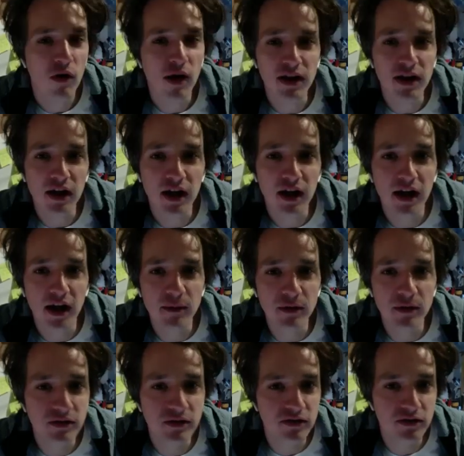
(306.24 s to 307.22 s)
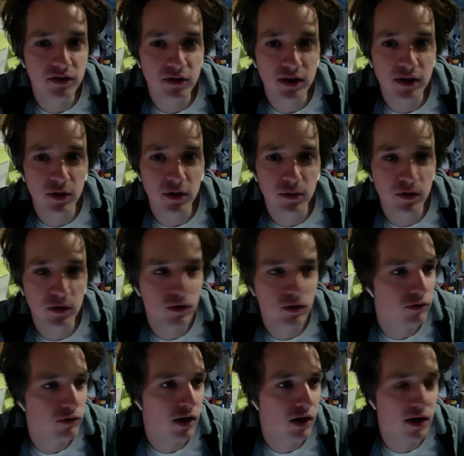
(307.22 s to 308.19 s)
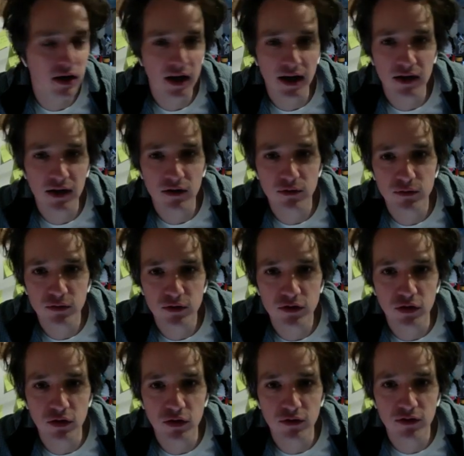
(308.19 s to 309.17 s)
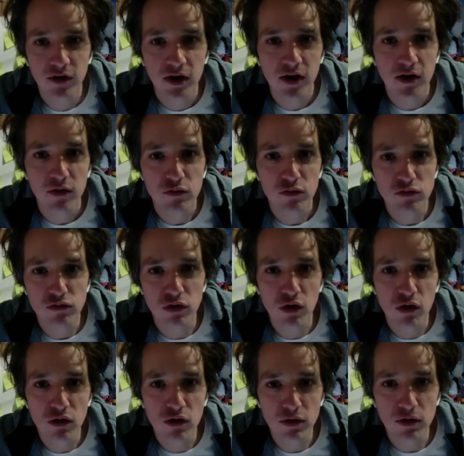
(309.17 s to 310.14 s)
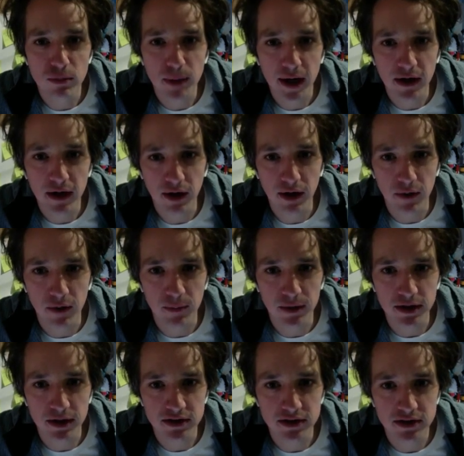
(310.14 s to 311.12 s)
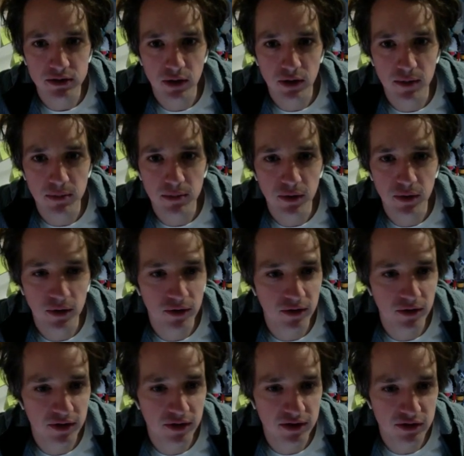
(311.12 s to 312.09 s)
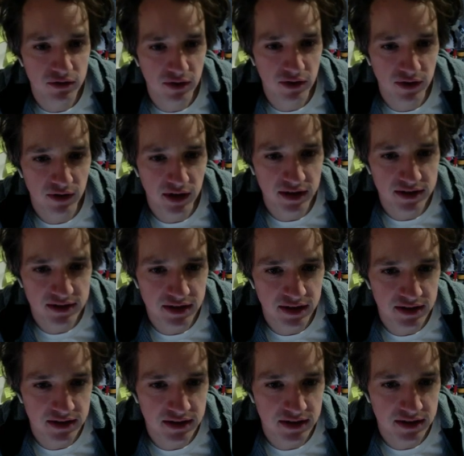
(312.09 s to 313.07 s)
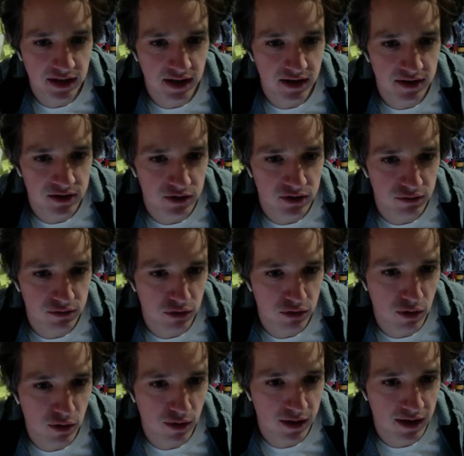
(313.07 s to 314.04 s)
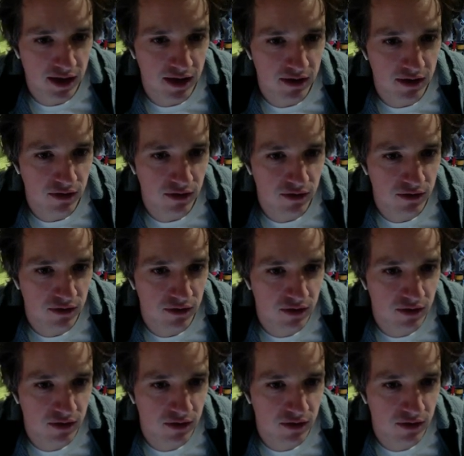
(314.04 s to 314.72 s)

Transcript: I'm going to just do a little like sort of rural background, because it's quite important that this traffic light sits in the sort of rolling hills.